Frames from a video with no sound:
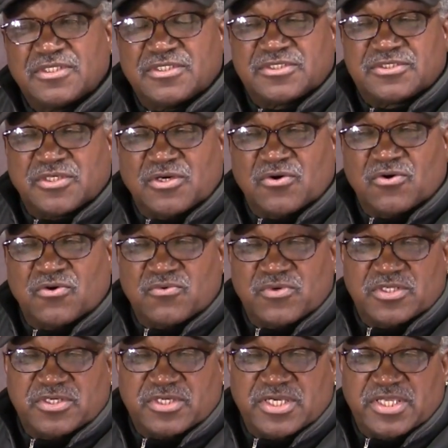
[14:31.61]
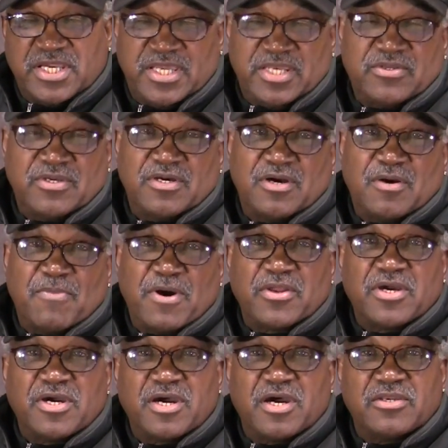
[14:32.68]
So we're looking at
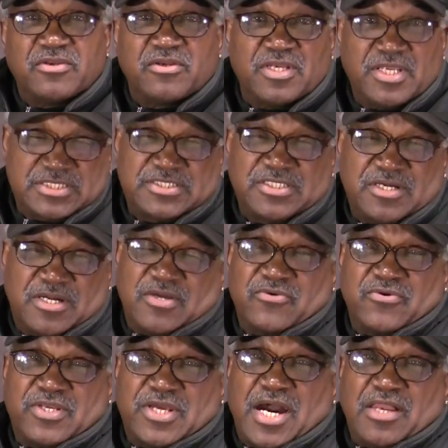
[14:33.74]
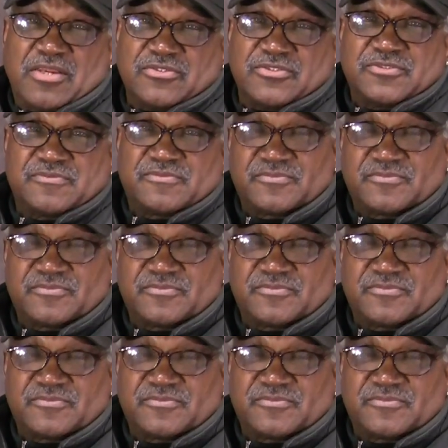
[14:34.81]
about less than $100